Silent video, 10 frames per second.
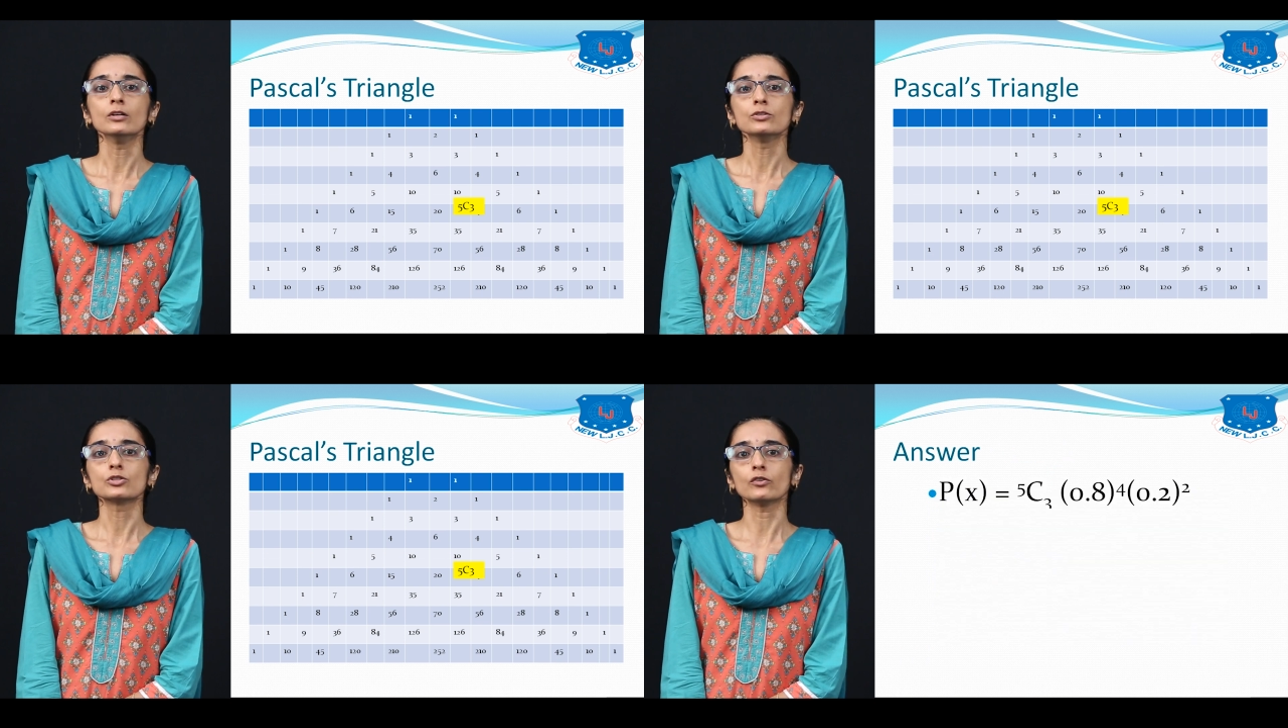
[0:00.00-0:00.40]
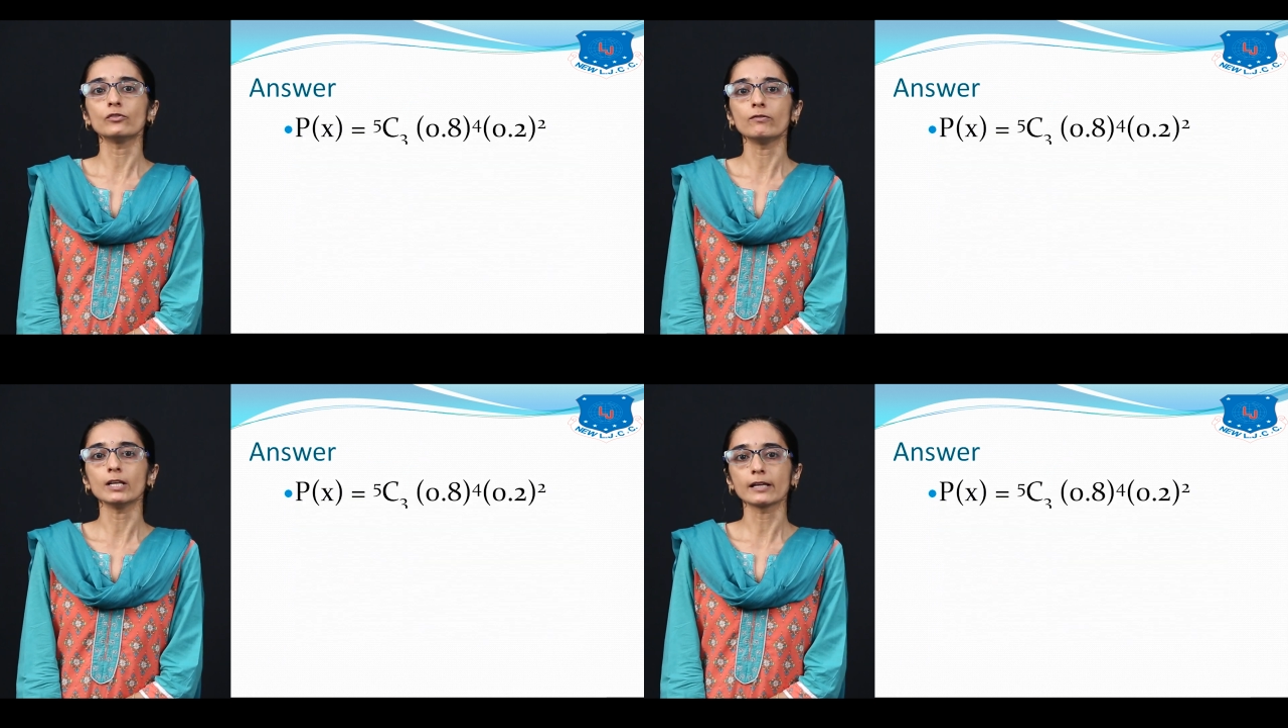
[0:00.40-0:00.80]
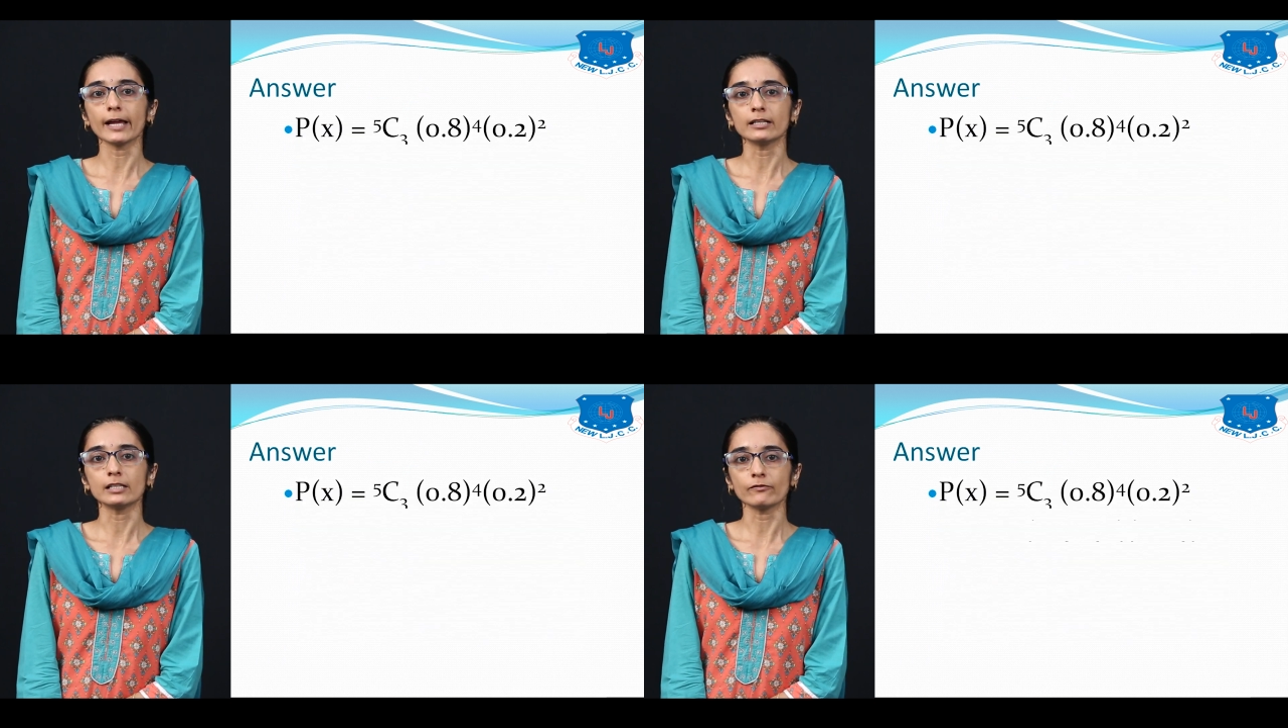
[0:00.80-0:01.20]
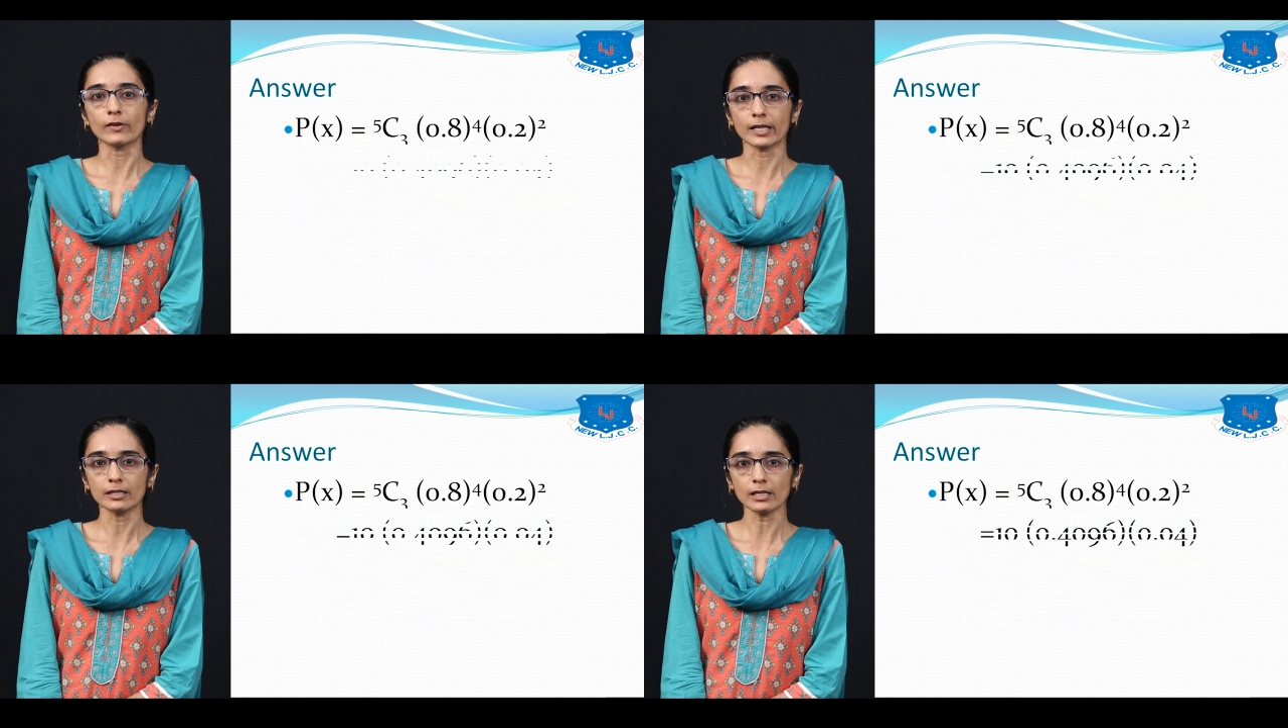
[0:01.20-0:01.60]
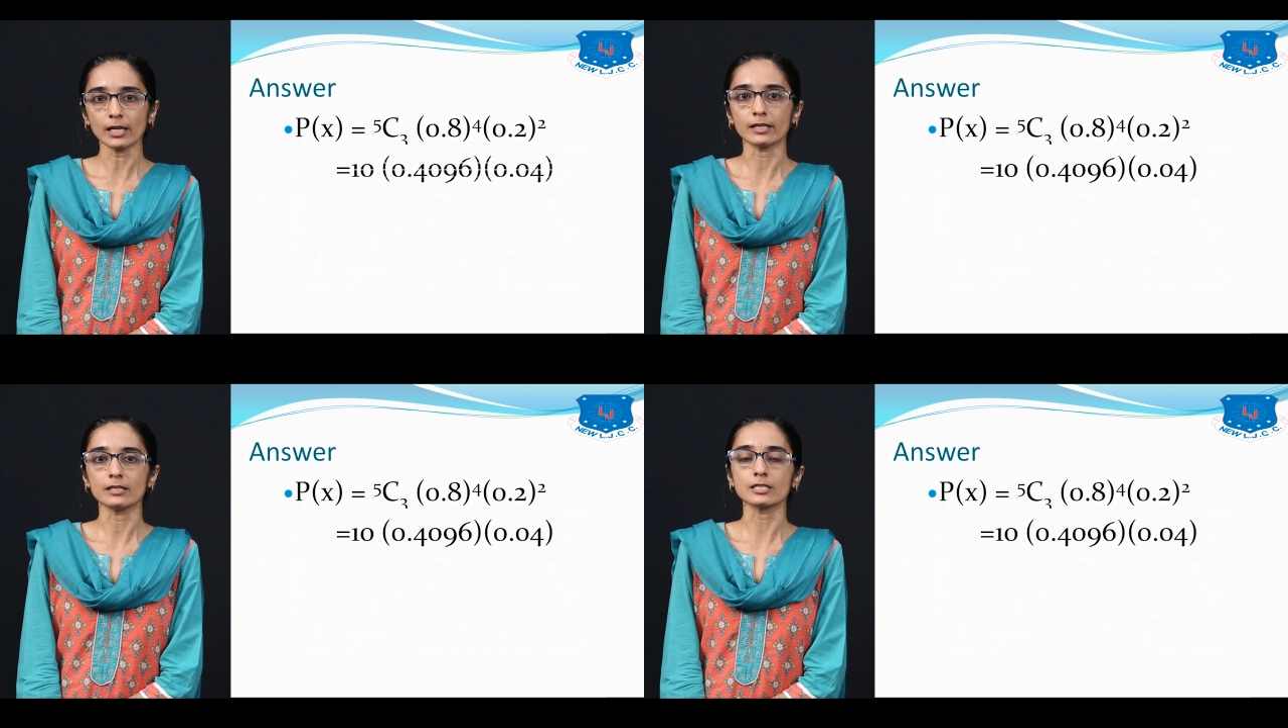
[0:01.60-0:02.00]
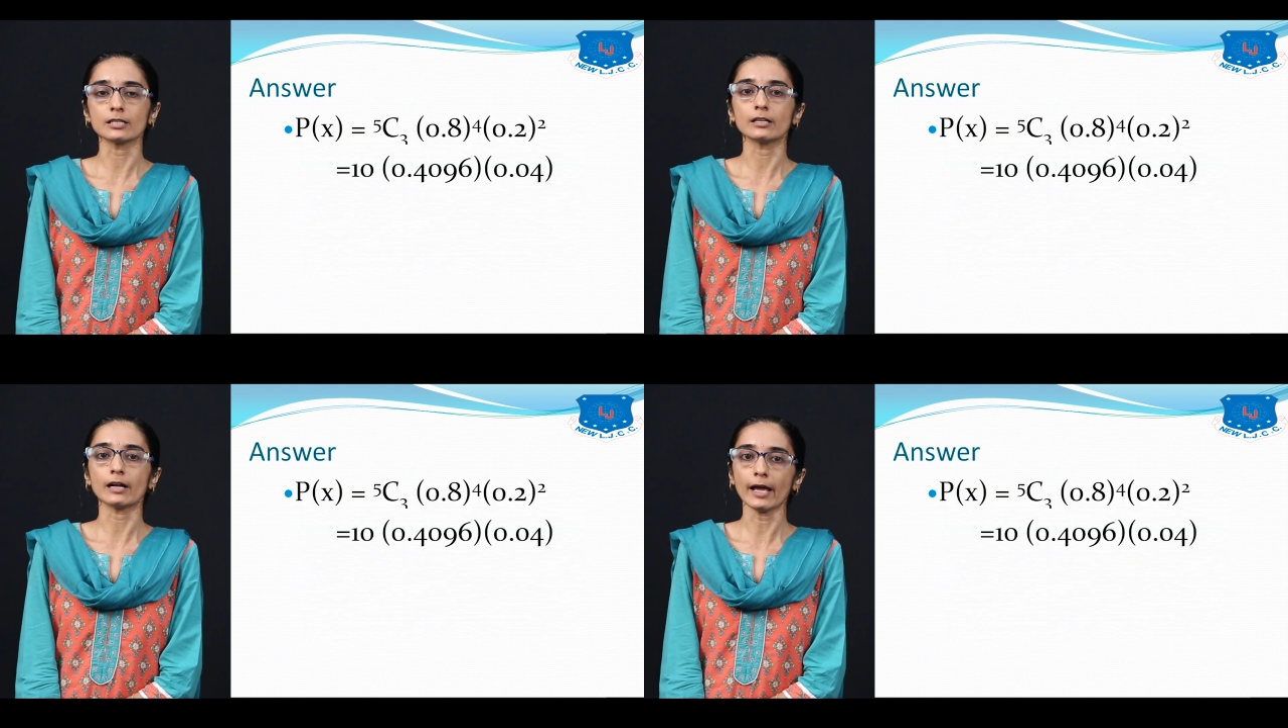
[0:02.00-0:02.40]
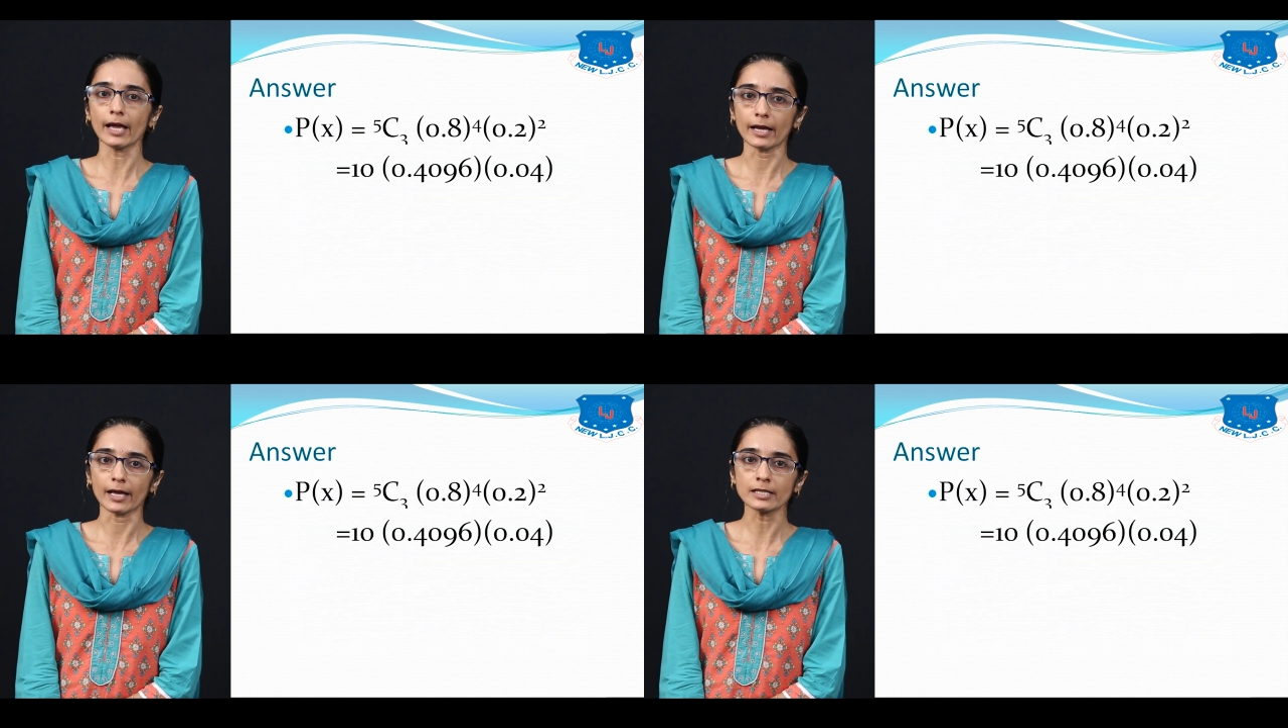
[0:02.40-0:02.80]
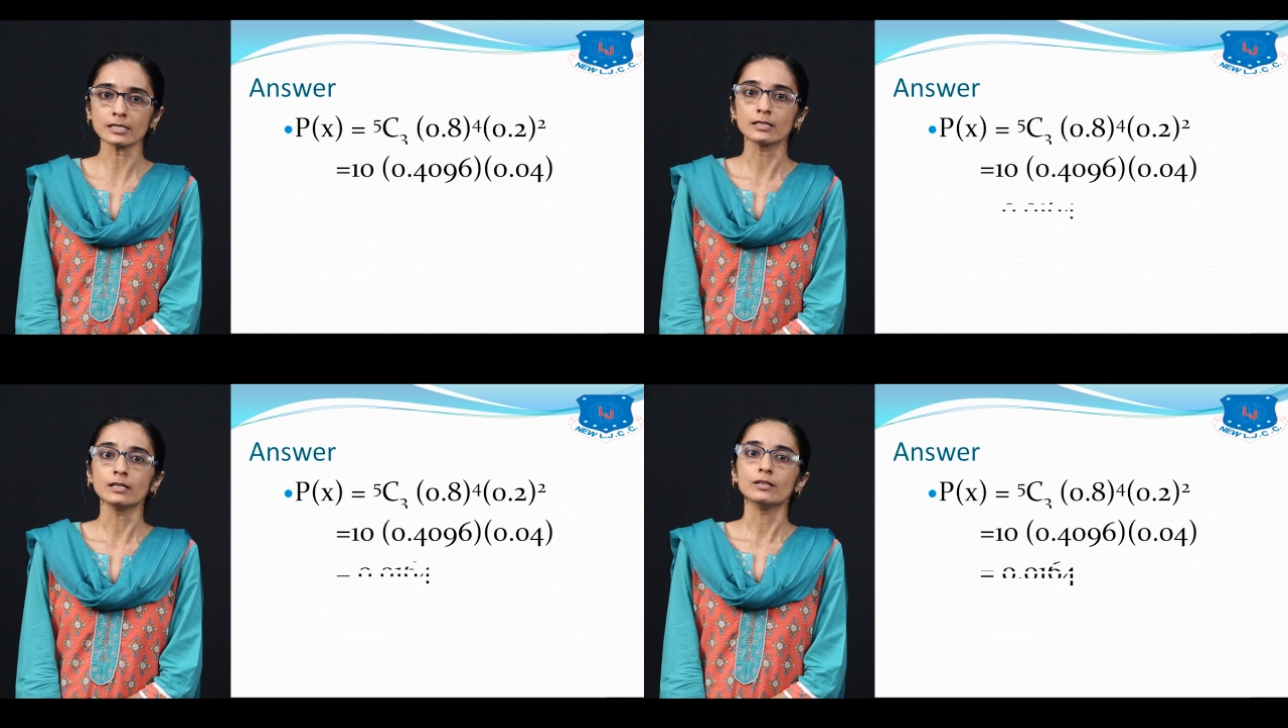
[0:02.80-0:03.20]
So we will get the final answer as